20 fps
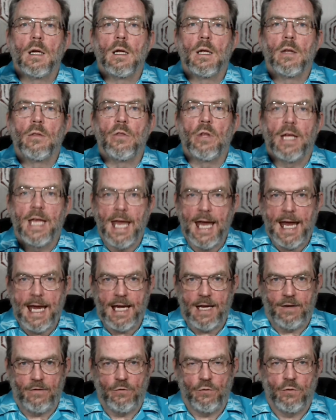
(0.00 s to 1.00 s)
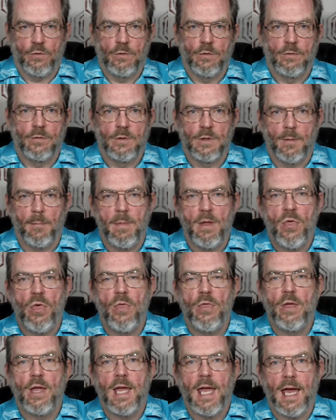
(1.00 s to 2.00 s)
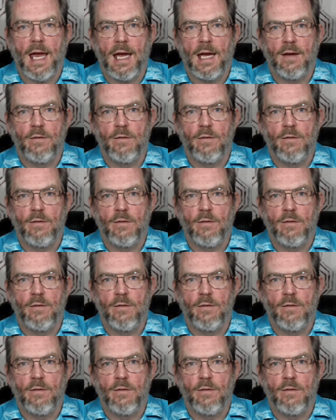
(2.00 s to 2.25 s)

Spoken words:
The cave. The myth of the cave